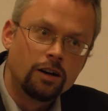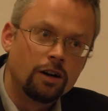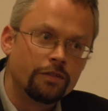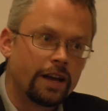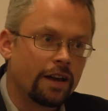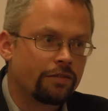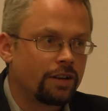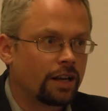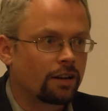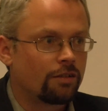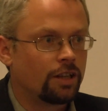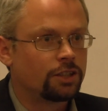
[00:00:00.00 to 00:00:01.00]
of the
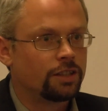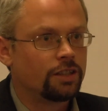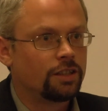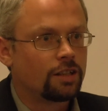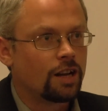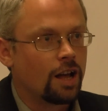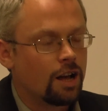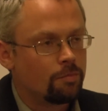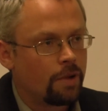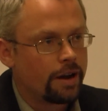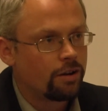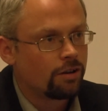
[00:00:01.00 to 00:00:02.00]
ethnic Russian
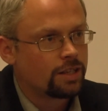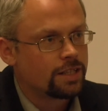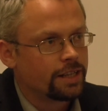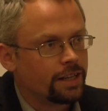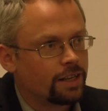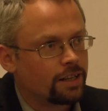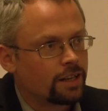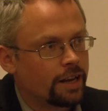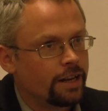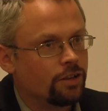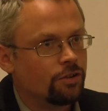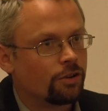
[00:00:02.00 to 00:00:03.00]
minority
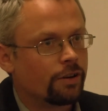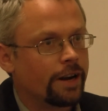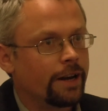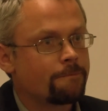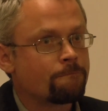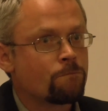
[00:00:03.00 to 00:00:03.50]
in Ukraine,